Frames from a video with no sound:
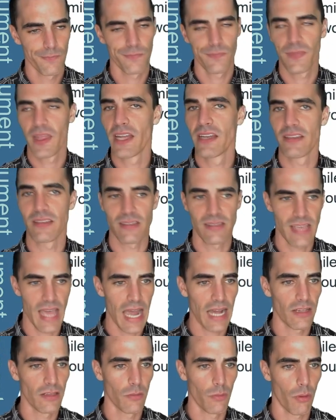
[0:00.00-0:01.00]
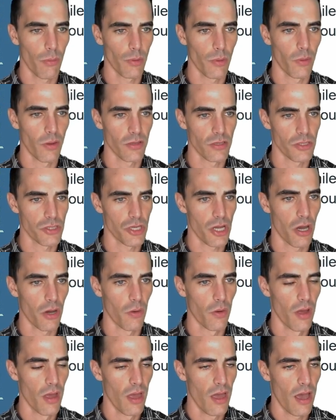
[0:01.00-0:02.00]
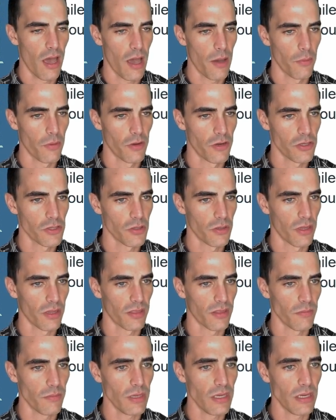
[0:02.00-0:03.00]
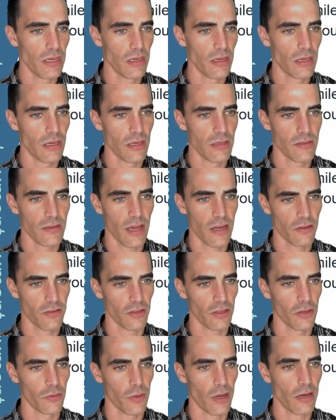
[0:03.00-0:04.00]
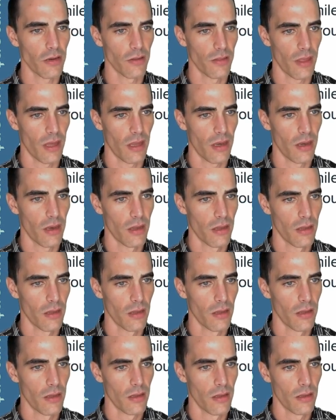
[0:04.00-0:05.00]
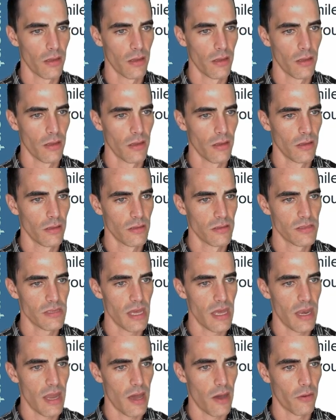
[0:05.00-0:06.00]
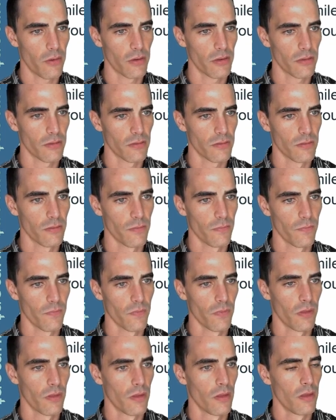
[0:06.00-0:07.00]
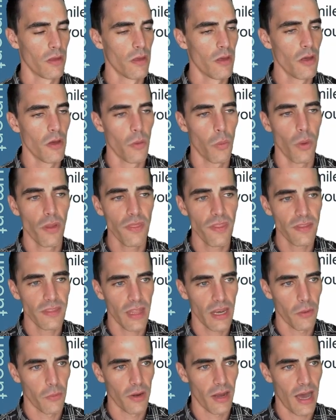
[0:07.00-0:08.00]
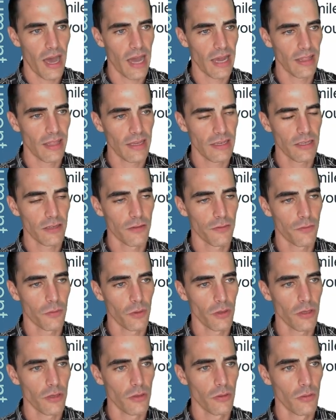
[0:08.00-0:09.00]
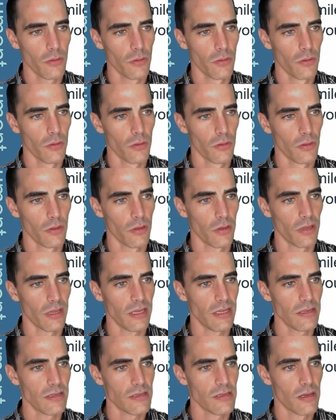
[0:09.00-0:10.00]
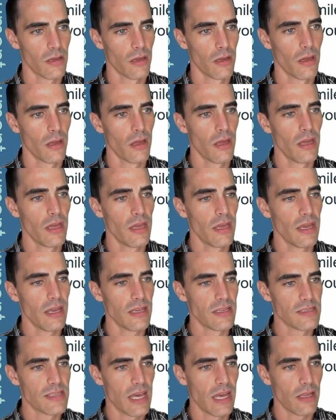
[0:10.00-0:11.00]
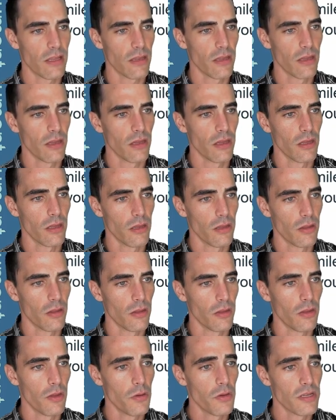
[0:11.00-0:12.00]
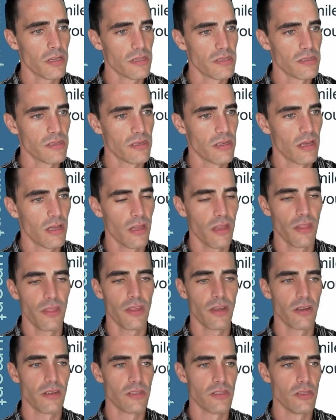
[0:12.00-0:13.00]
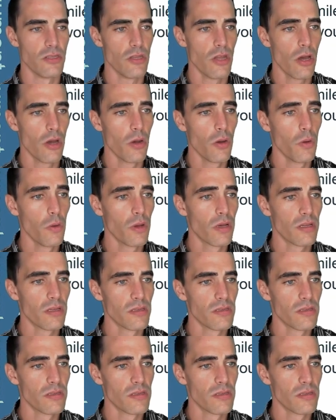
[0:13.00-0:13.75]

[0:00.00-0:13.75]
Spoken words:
That is exactly what we want to show. I want to show that the mean is actually greater than 10 hours. One thing that I want to highlight here for you, little hint, is that notice there is no